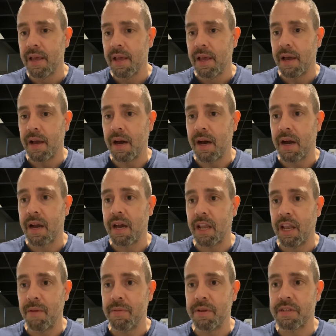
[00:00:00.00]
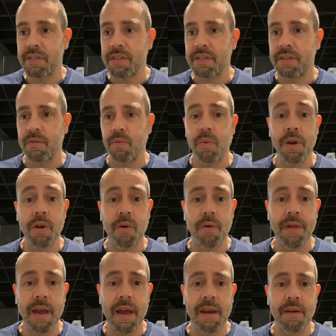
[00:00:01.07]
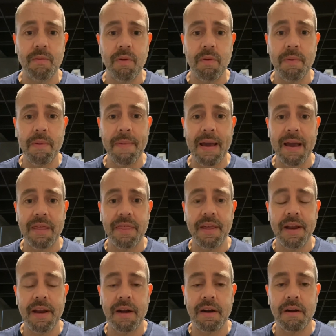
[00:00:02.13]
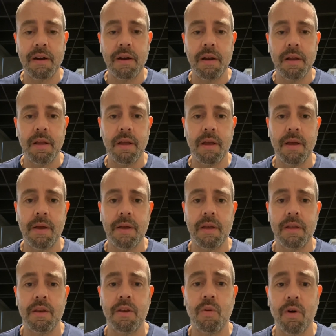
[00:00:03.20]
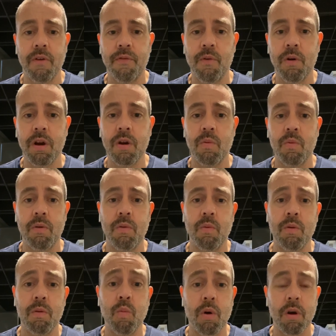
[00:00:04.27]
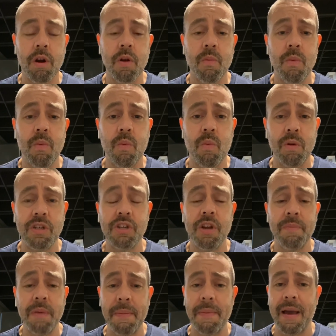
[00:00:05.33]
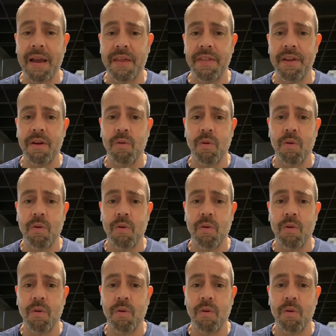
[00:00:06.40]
Columbus, we know that we'll be back there. Norfolk, we're working. We should be back there.